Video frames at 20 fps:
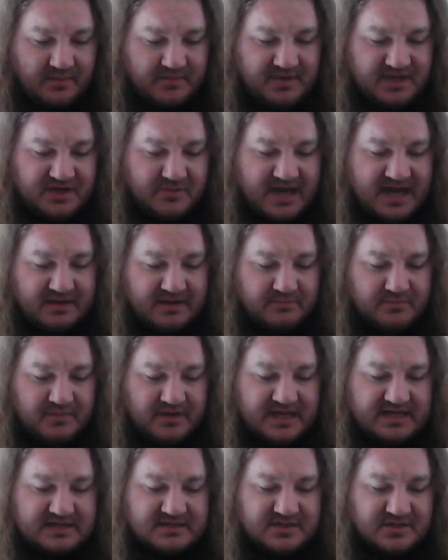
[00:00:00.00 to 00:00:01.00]
you
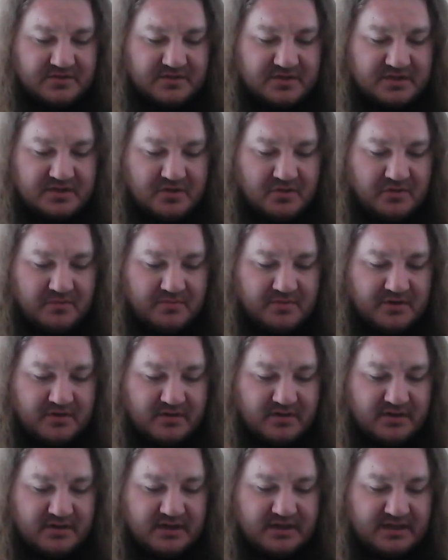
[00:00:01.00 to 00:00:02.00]
had Lesnar and
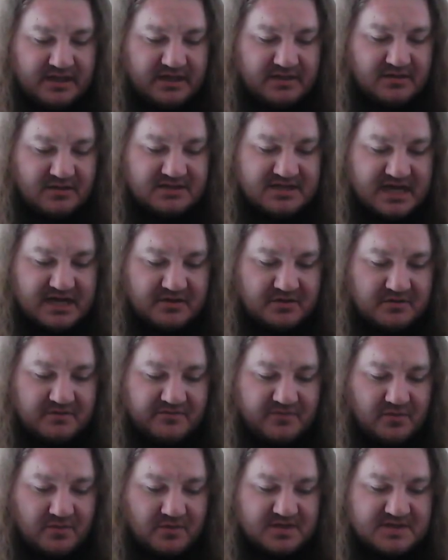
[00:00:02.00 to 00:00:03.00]
Goldberg and The Undertaker,
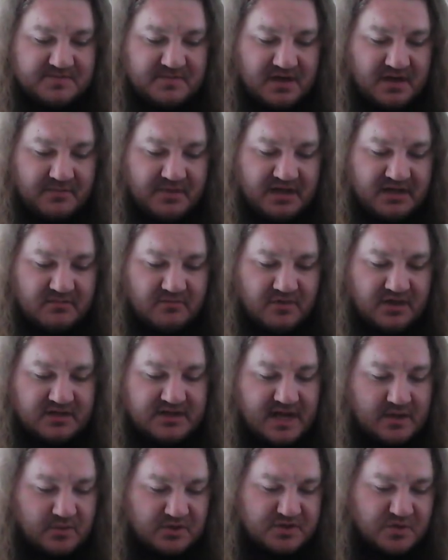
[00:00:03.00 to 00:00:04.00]
of course, but I mean,
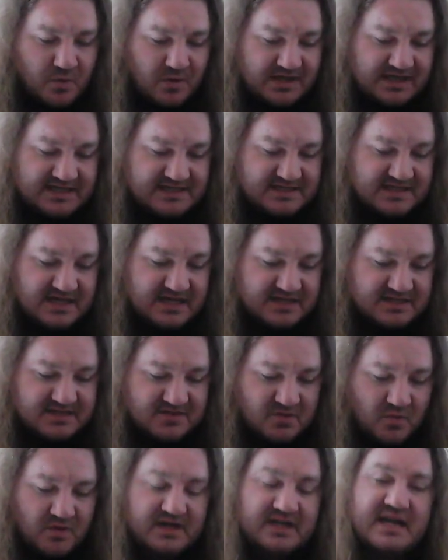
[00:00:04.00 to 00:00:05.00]
they were
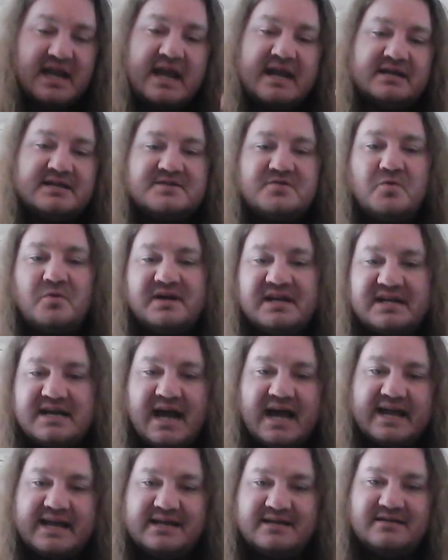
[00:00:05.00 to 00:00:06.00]
26, 28, and
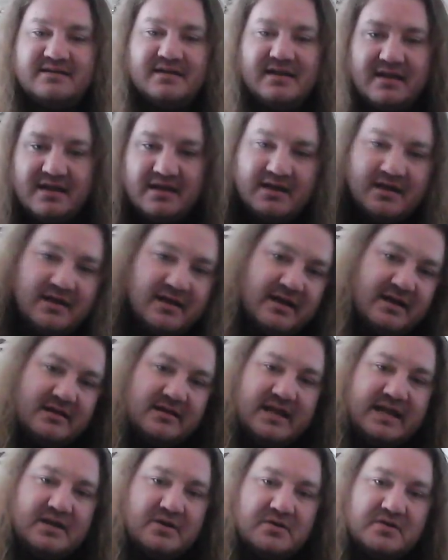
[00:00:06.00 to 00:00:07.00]
29
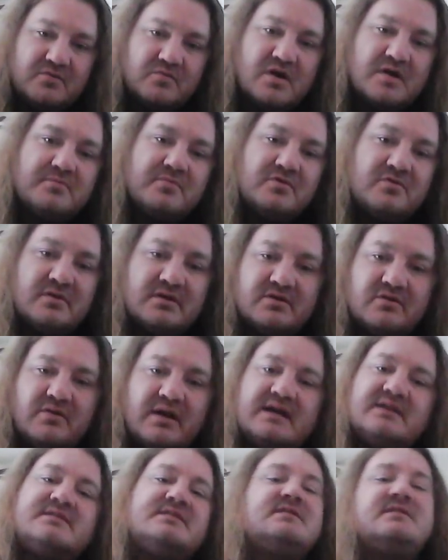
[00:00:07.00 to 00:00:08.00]
later in the Rumble, and
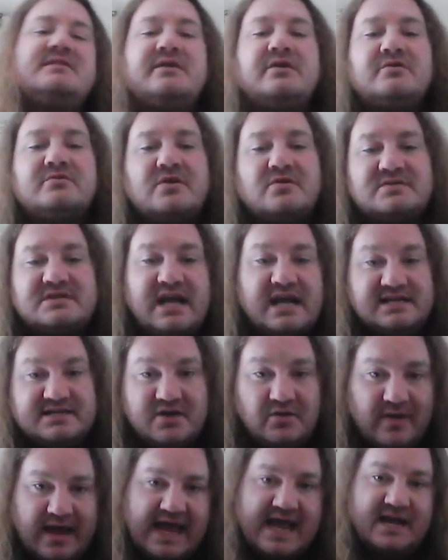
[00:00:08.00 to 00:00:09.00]
granted, those
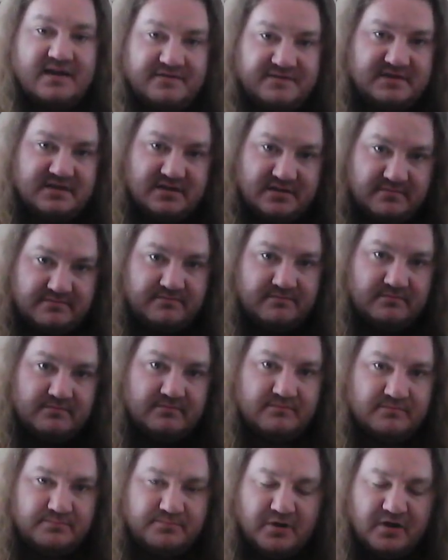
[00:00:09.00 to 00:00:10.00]
guys don't have to
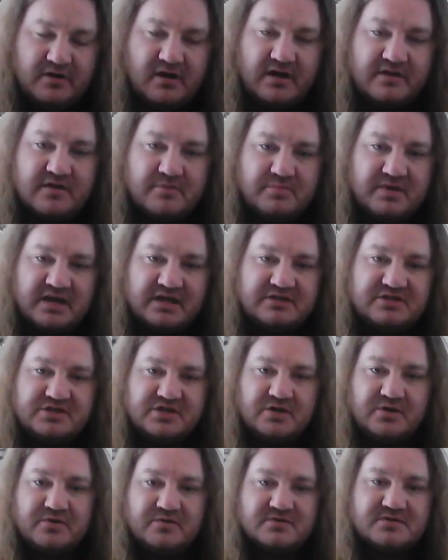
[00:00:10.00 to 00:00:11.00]
put on the big
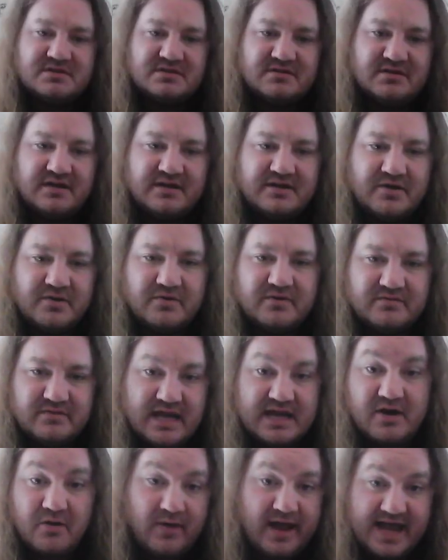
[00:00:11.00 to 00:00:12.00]
shows,
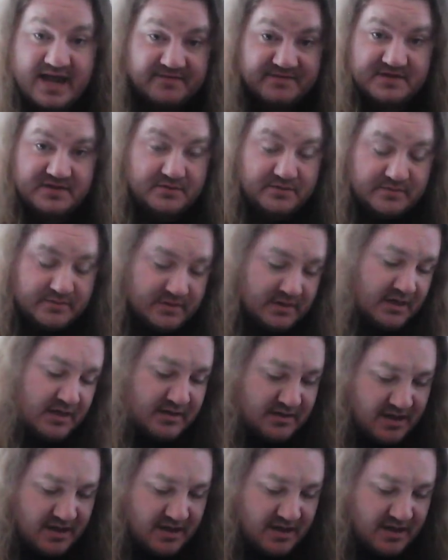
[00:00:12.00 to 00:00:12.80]
they don't have to.